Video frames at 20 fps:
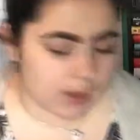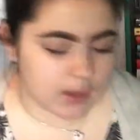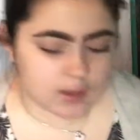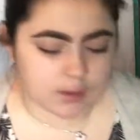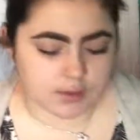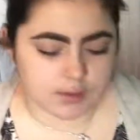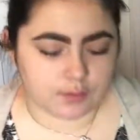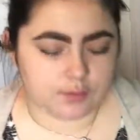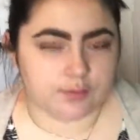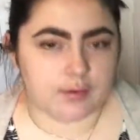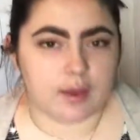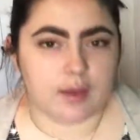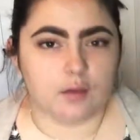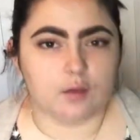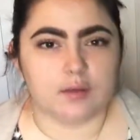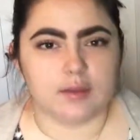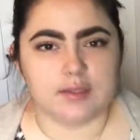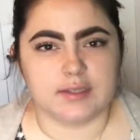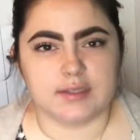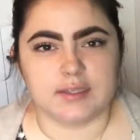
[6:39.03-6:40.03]
I also
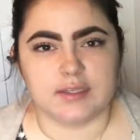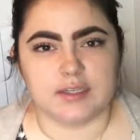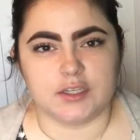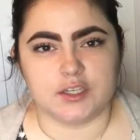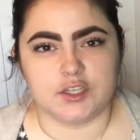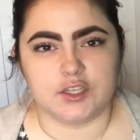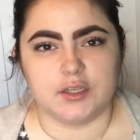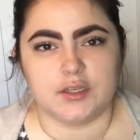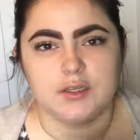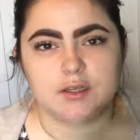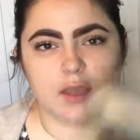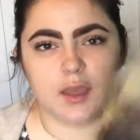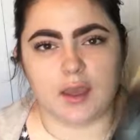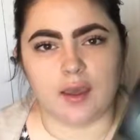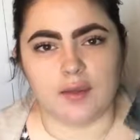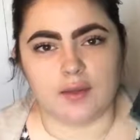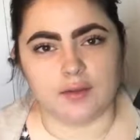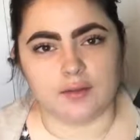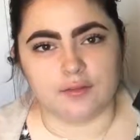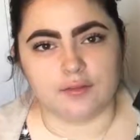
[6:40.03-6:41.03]
found this edition
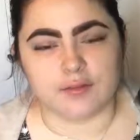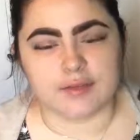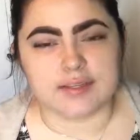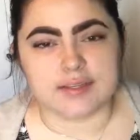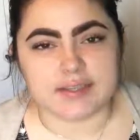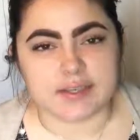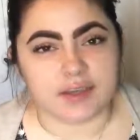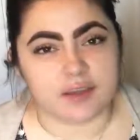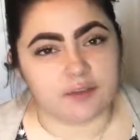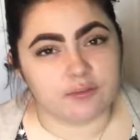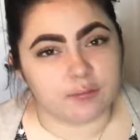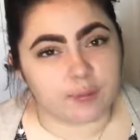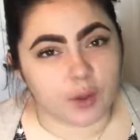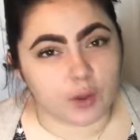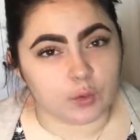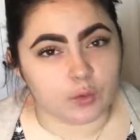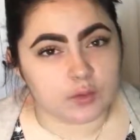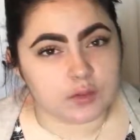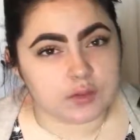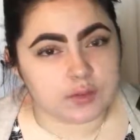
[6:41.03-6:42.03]
of City of
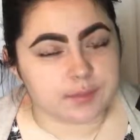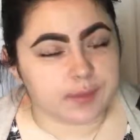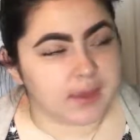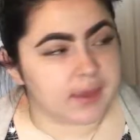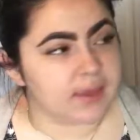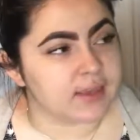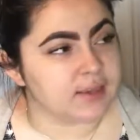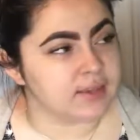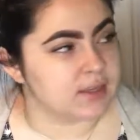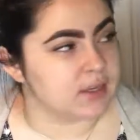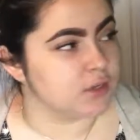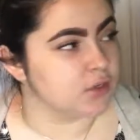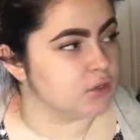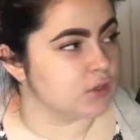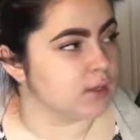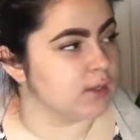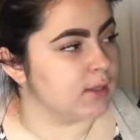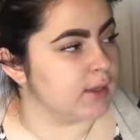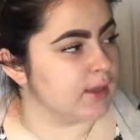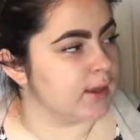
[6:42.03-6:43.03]
Bones by Cassandra
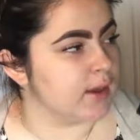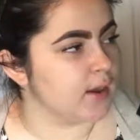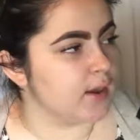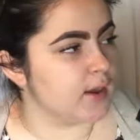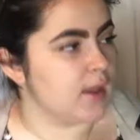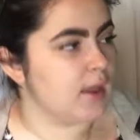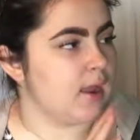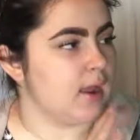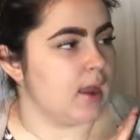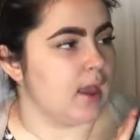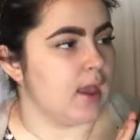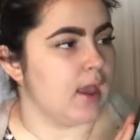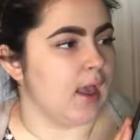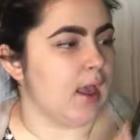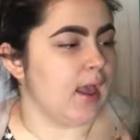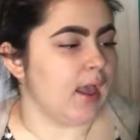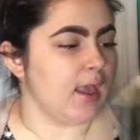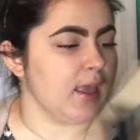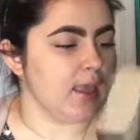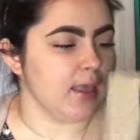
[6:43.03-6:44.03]
Clare.
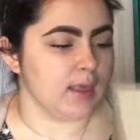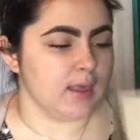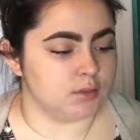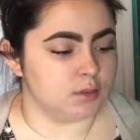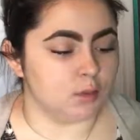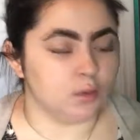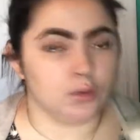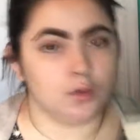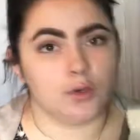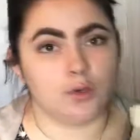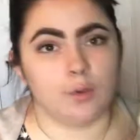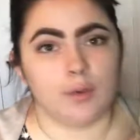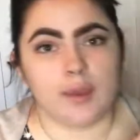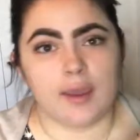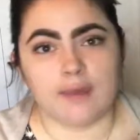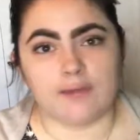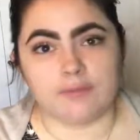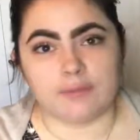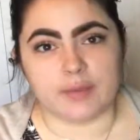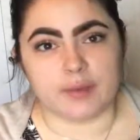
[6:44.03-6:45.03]
I don't know where
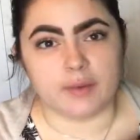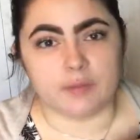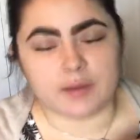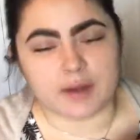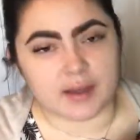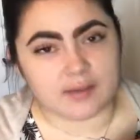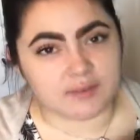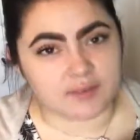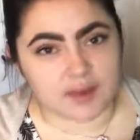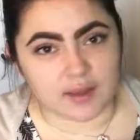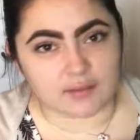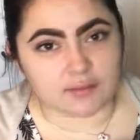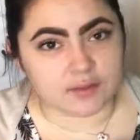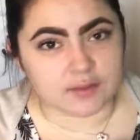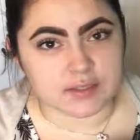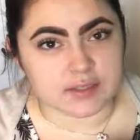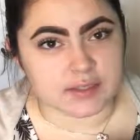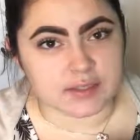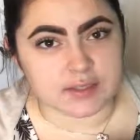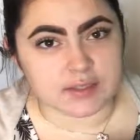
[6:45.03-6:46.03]
I've been, but I've never
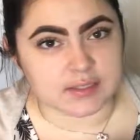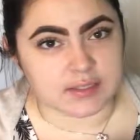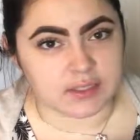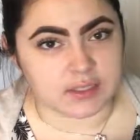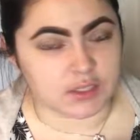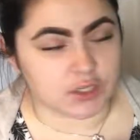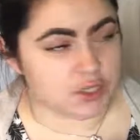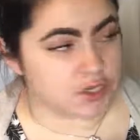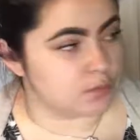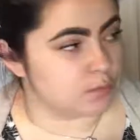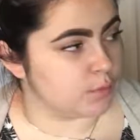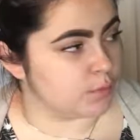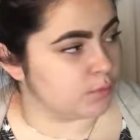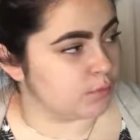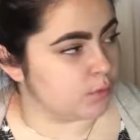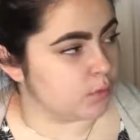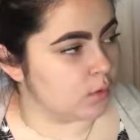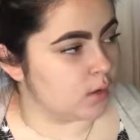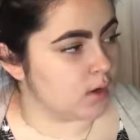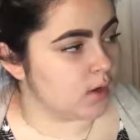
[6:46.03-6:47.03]
seen this edition
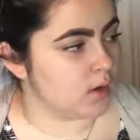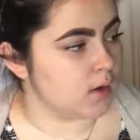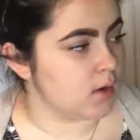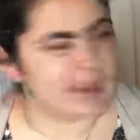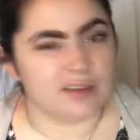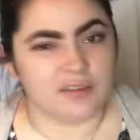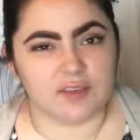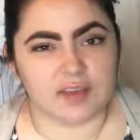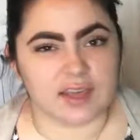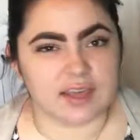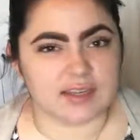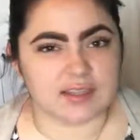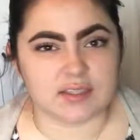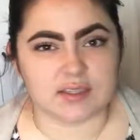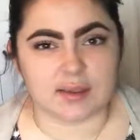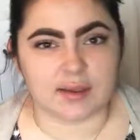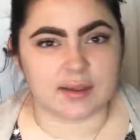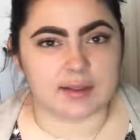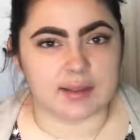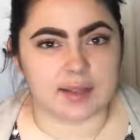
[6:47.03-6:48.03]
before. Kind of, I guess,
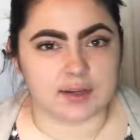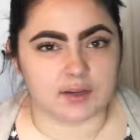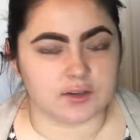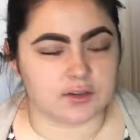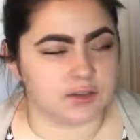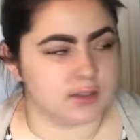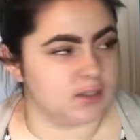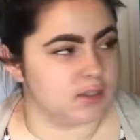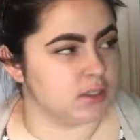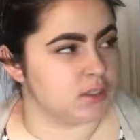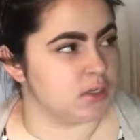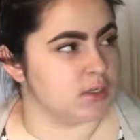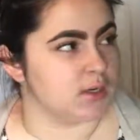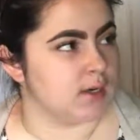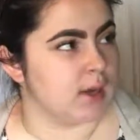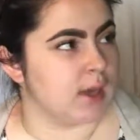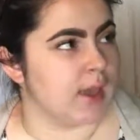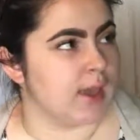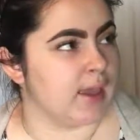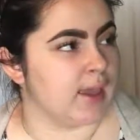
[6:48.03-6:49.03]
a collector's
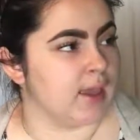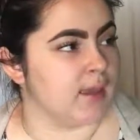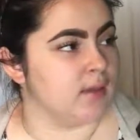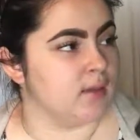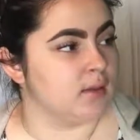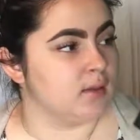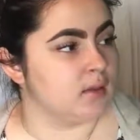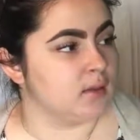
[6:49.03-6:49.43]
edition. I